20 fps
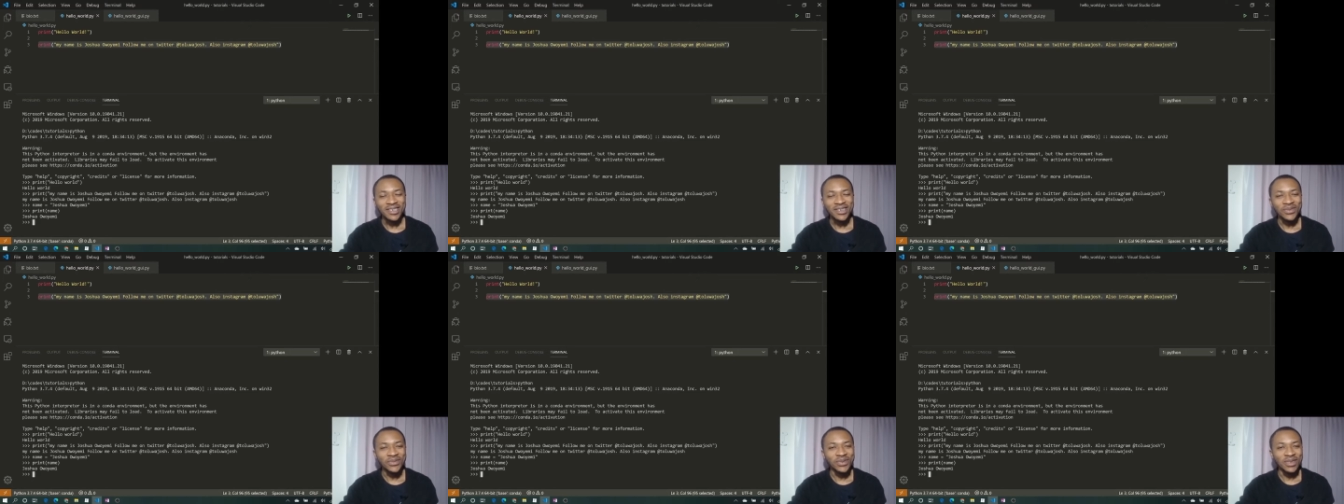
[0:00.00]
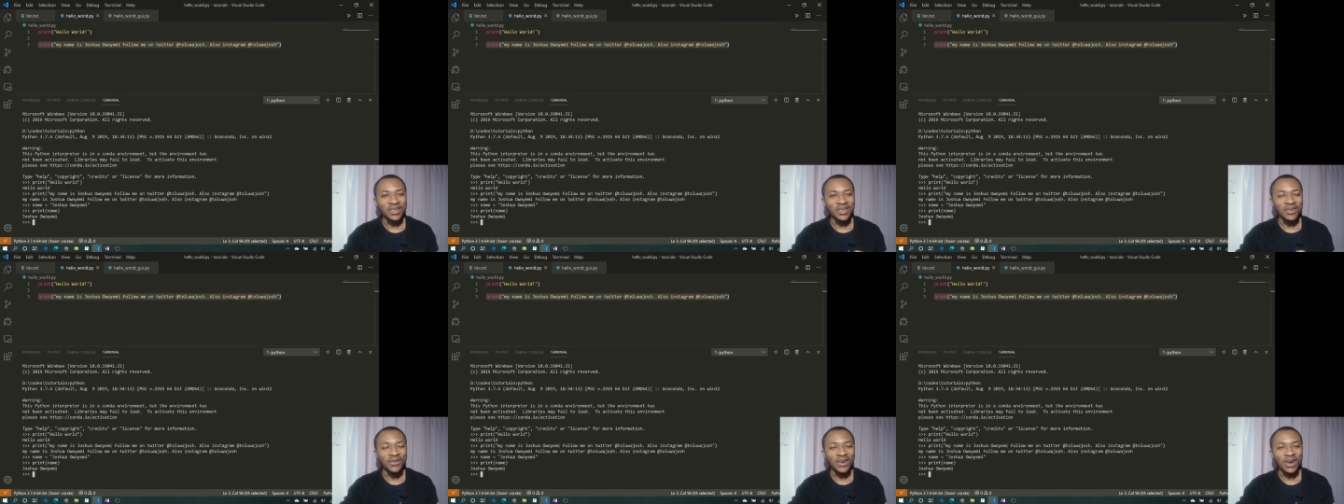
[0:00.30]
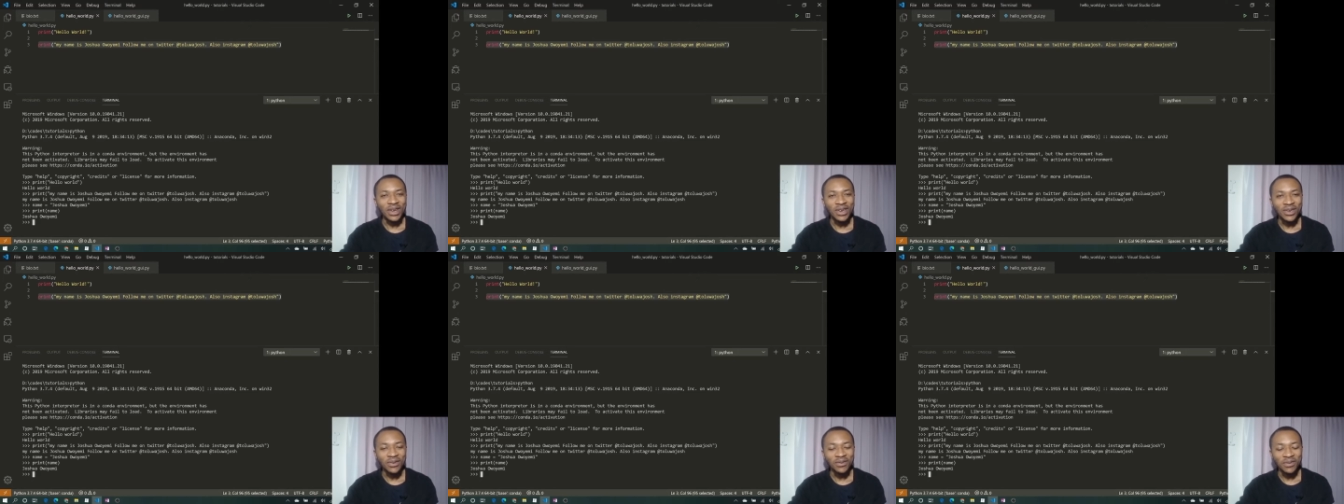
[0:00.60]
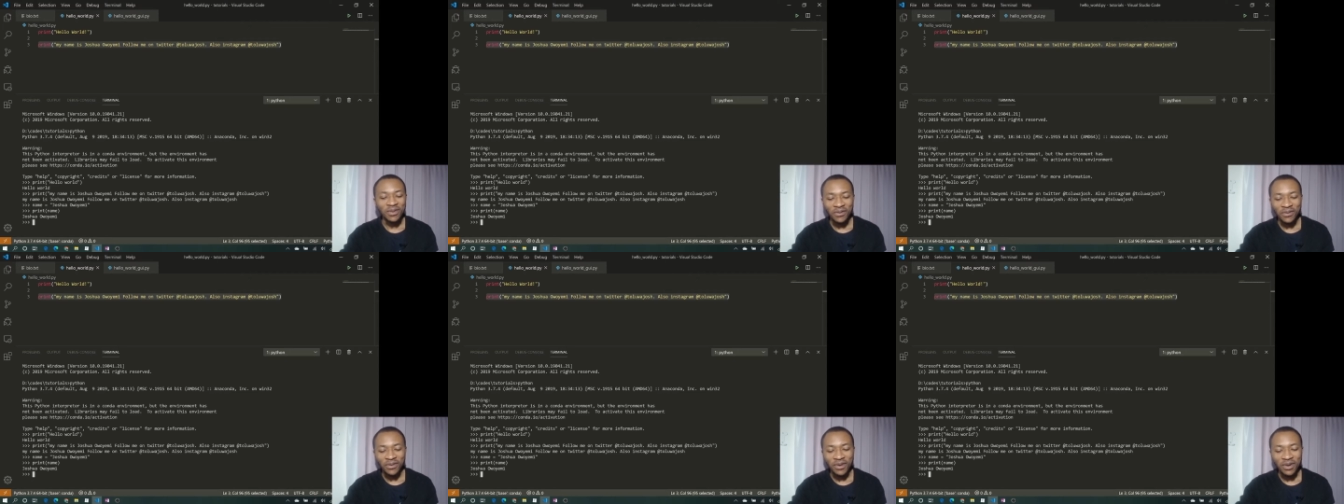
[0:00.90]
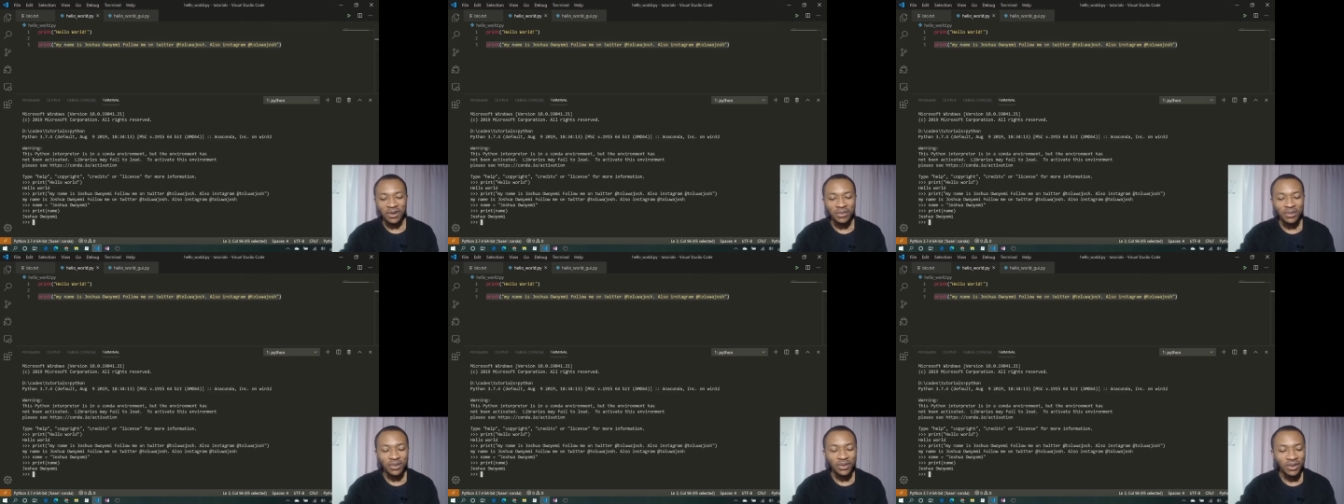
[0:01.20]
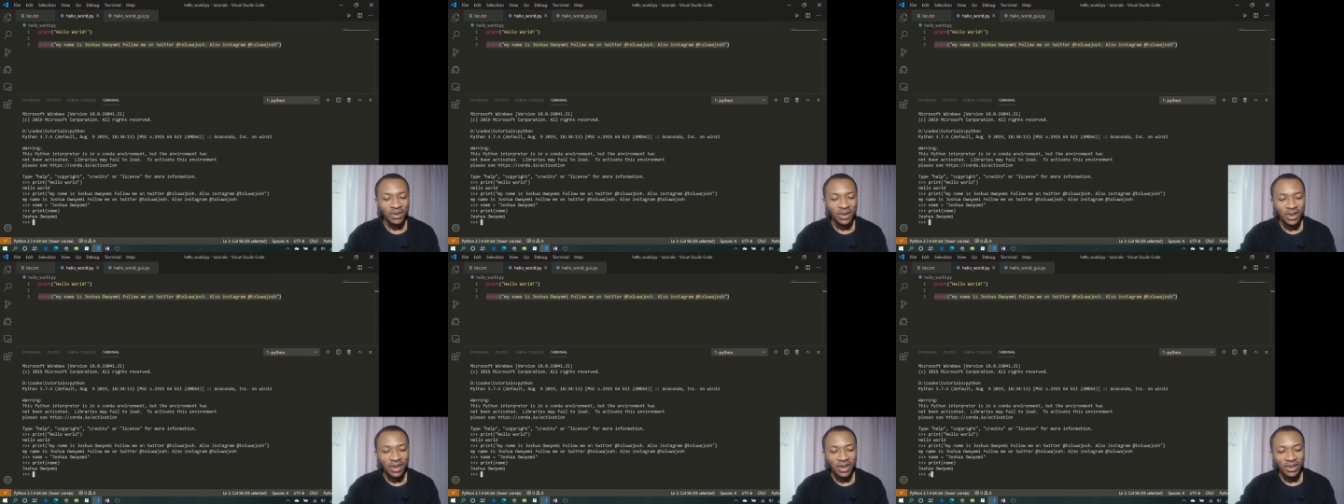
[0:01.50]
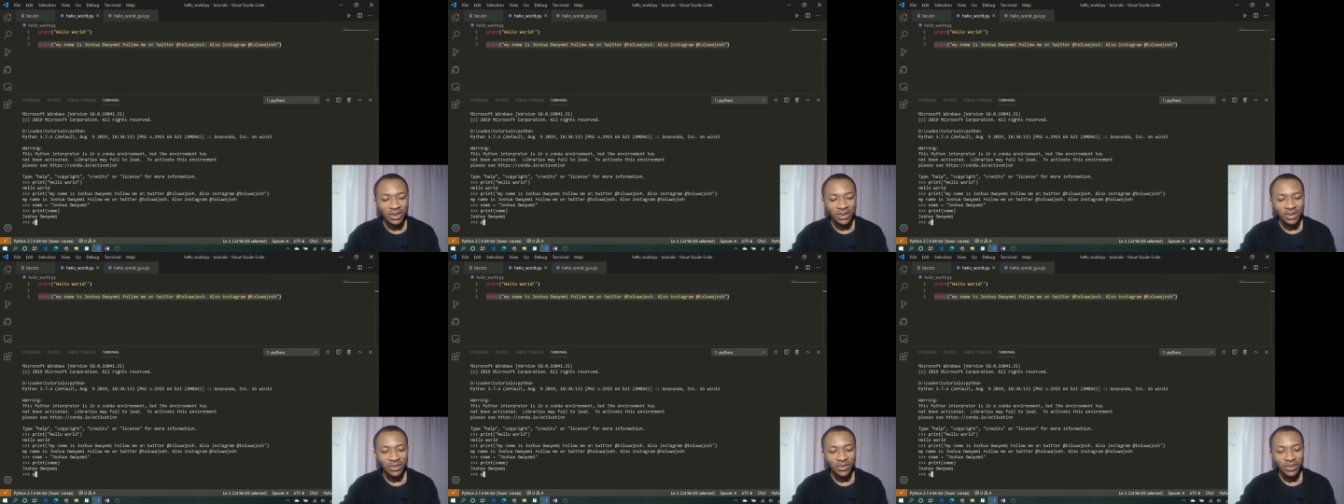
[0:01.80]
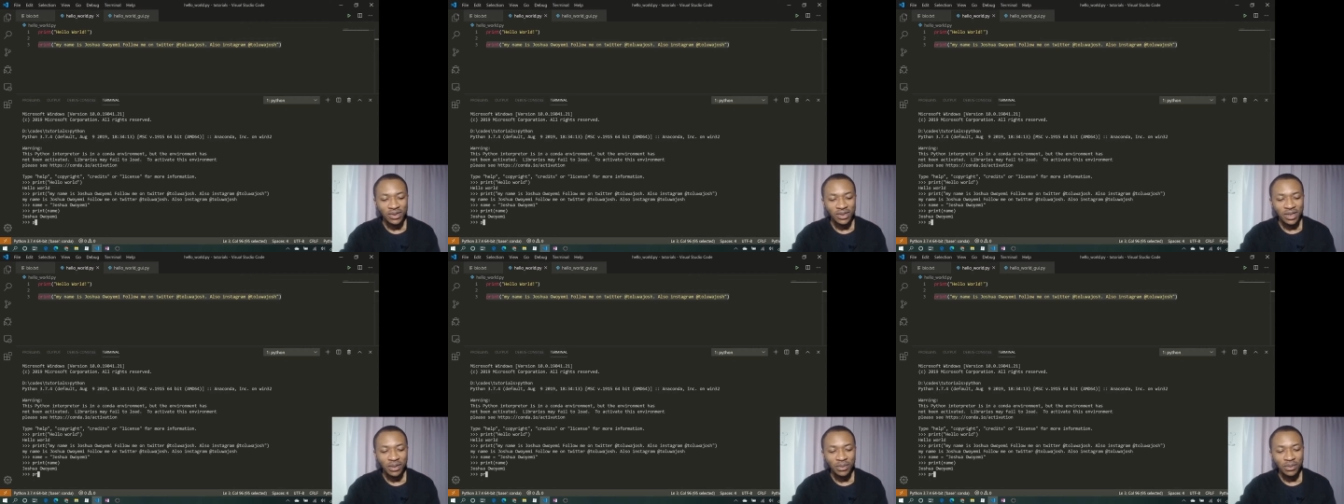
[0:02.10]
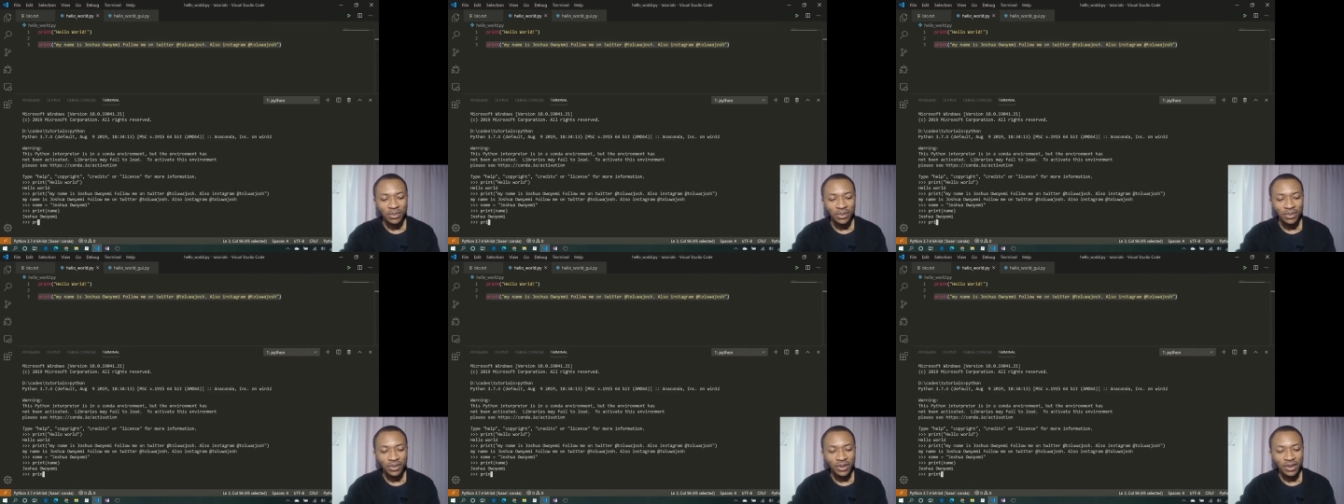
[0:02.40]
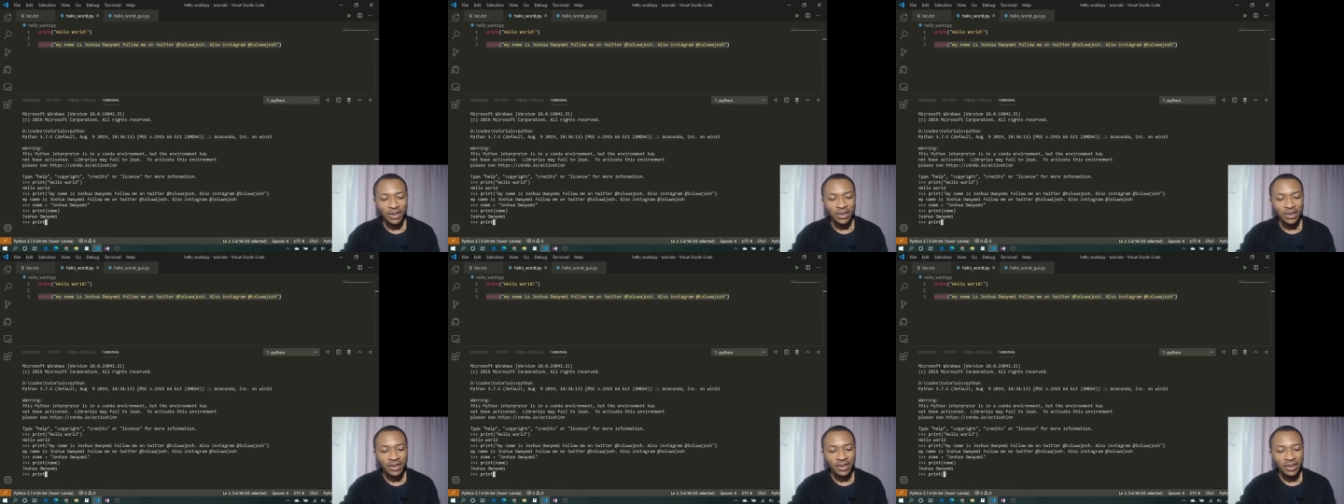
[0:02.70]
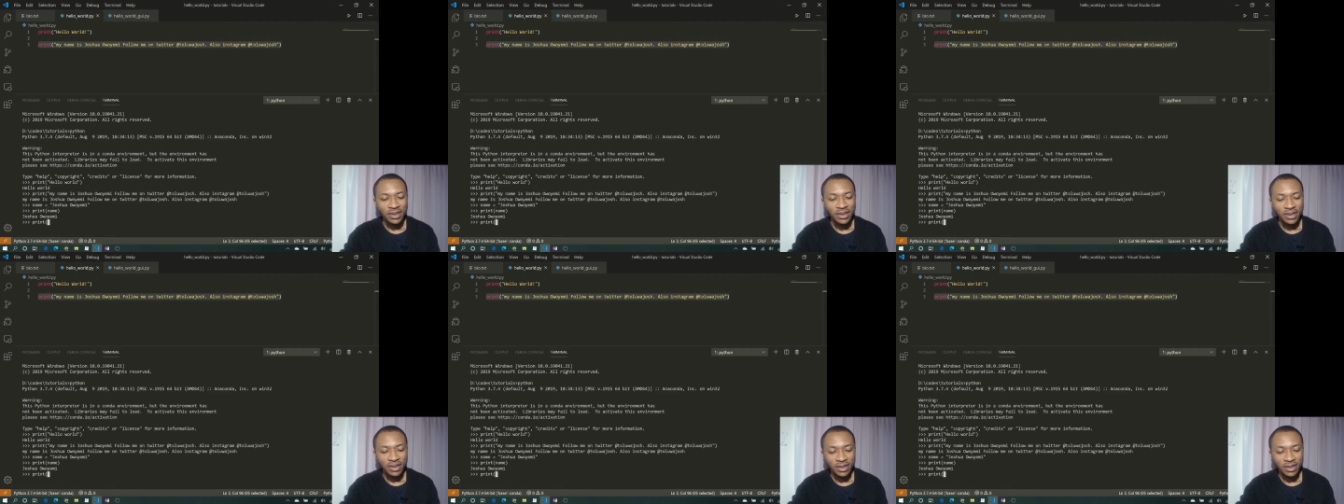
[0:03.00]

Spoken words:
with the value of the variable. So we say print,